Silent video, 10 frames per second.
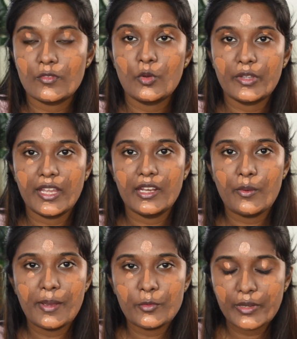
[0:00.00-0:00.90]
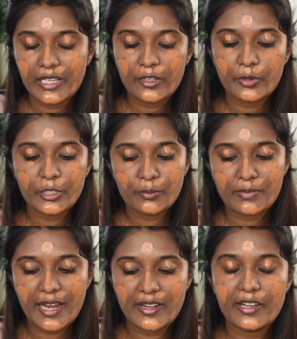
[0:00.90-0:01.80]
Okay, now I'm quickly going to
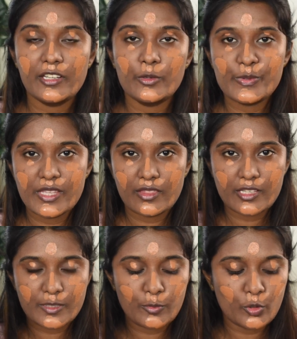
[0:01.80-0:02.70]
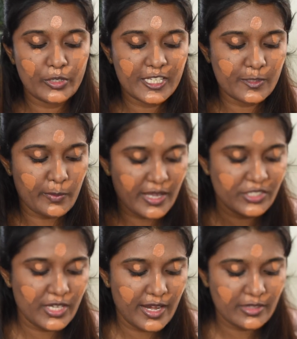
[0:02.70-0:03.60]
blend it using this beauty
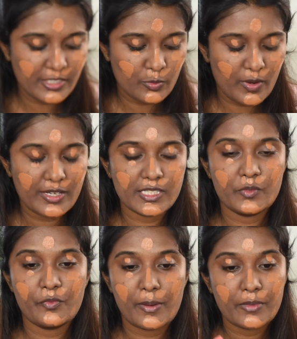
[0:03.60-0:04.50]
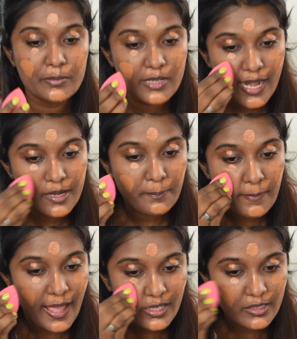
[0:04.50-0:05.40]
sponge and this one is from the brand
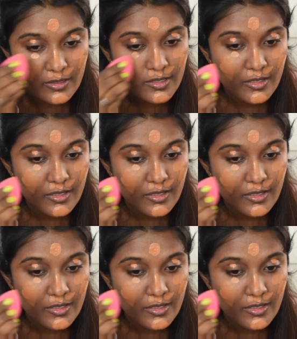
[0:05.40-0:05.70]
Pack.